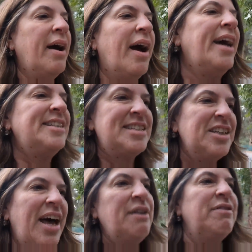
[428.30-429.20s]
I
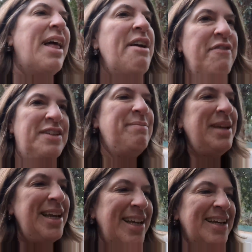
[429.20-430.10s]
still have life in
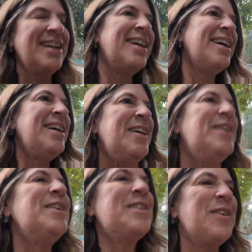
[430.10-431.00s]
me
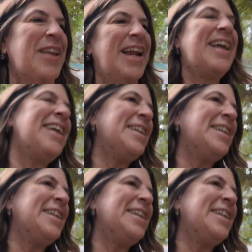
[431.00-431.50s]
so that I can